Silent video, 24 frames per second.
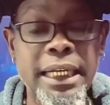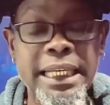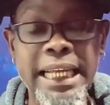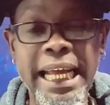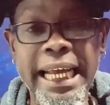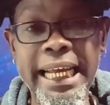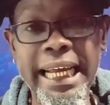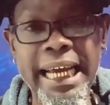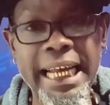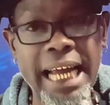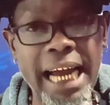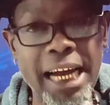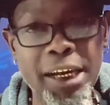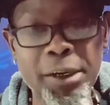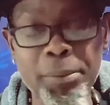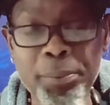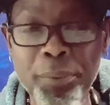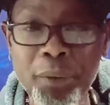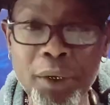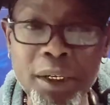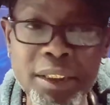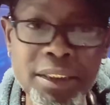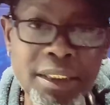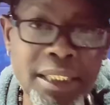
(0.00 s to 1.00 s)
And I got out
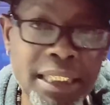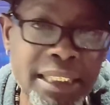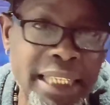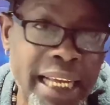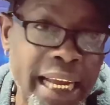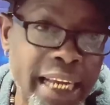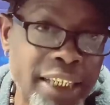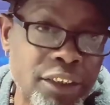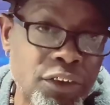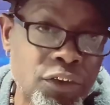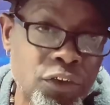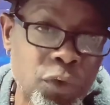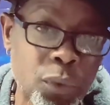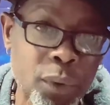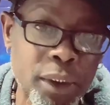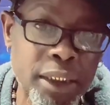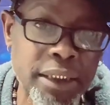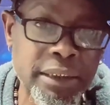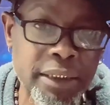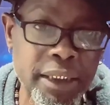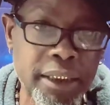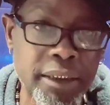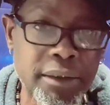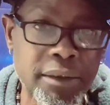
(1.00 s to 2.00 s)
of prison at the age of
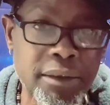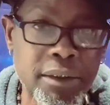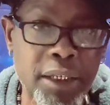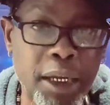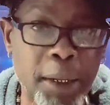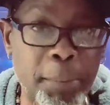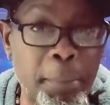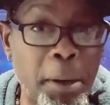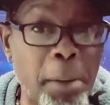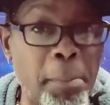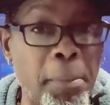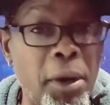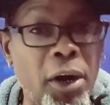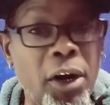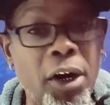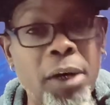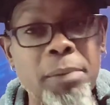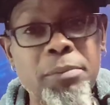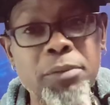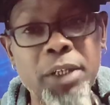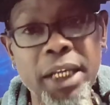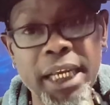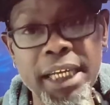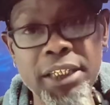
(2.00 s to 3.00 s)
26. And my
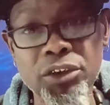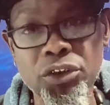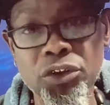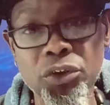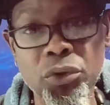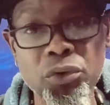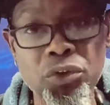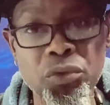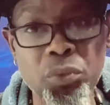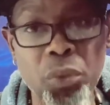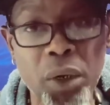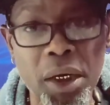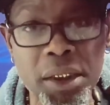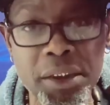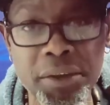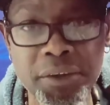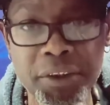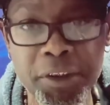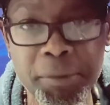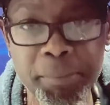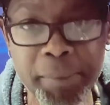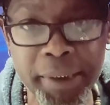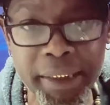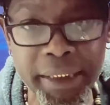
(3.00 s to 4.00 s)
mom introduced
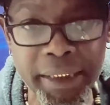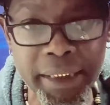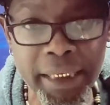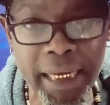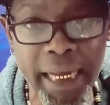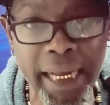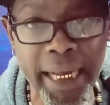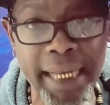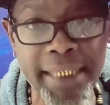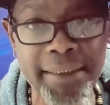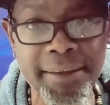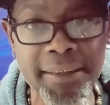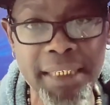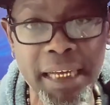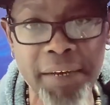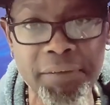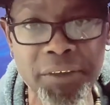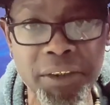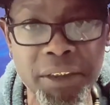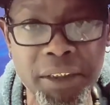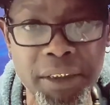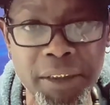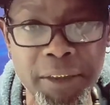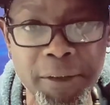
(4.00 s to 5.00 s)
welding to me at
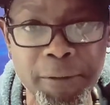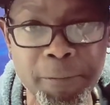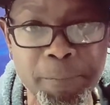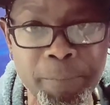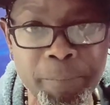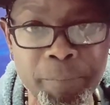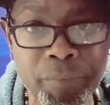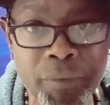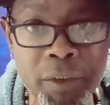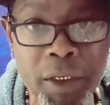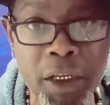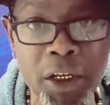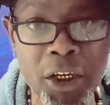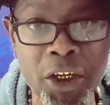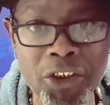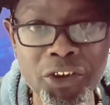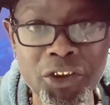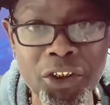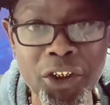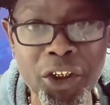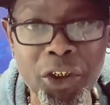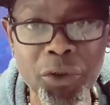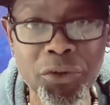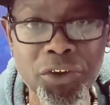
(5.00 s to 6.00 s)

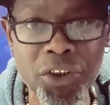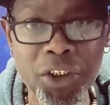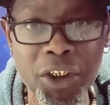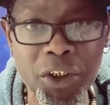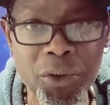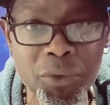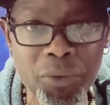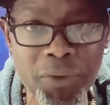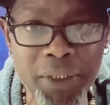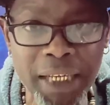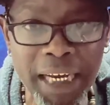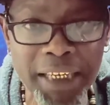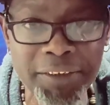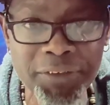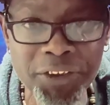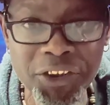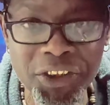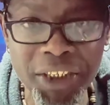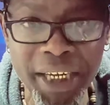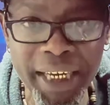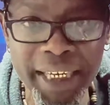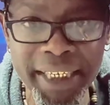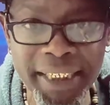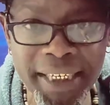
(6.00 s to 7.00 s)
17. Salute. Thanks
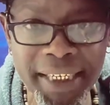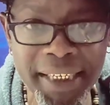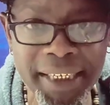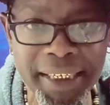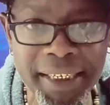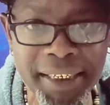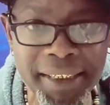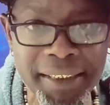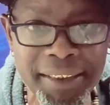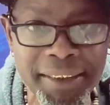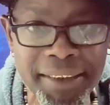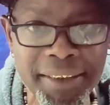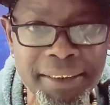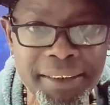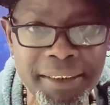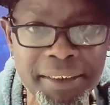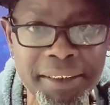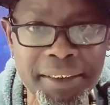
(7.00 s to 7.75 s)
for checking in.